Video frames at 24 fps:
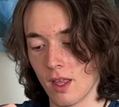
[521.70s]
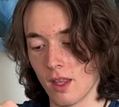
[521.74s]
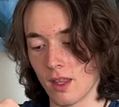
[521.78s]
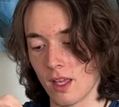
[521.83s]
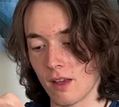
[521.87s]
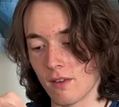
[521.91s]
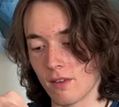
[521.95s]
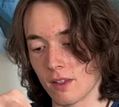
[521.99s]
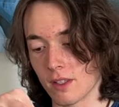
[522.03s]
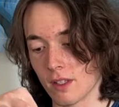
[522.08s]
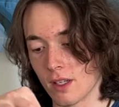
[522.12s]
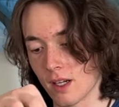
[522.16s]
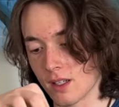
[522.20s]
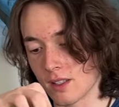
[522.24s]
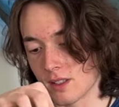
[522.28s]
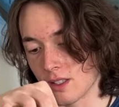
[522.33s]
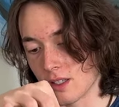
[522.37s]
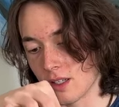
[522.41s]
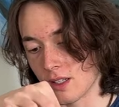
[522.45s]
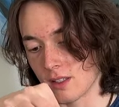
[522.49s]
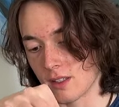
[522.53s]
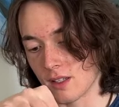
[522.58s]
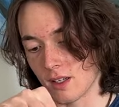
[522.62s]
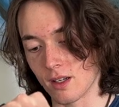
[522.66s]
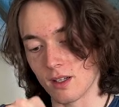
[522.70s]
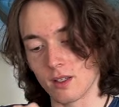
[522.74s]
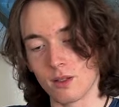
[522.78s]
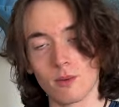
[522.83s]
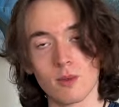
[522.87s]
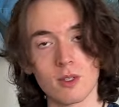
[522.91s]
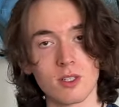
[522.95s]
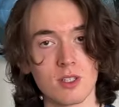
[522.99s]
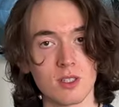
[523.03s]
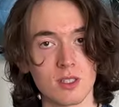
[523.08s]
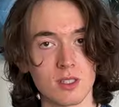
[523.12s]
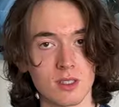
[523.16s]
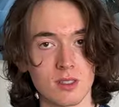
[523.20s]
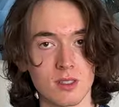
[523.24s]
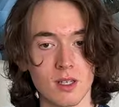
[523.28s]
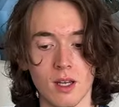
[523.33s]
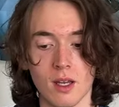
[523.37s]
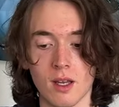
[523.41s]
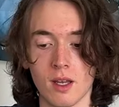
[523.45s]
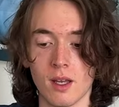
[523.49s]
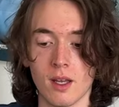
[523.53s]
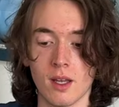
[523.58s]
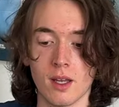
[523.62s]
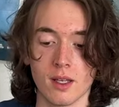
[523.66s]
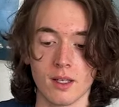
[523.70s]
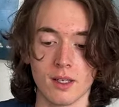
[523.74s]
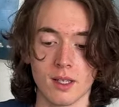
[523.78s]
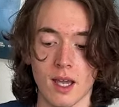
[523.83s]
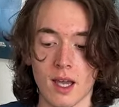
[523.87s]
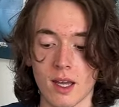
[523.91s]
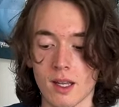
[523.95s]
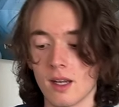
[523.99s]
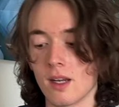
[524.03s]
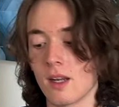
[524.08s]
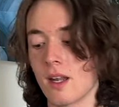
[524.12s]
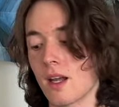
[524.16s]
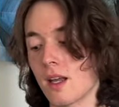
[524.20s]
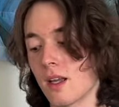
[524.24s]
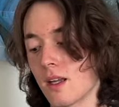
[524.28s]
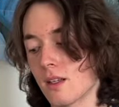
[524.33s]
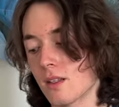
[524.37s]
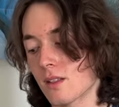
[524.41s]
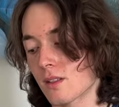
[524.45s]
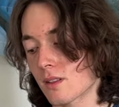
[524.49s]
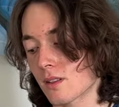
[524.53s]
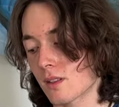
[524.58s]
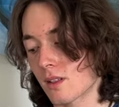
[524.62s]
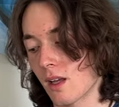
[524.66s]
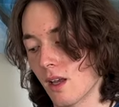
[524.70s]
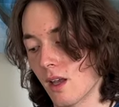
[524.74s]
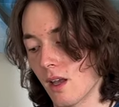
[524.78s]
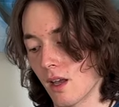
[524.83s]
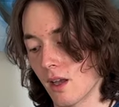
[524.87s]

They have a gusseted tongue, which is kind of nice.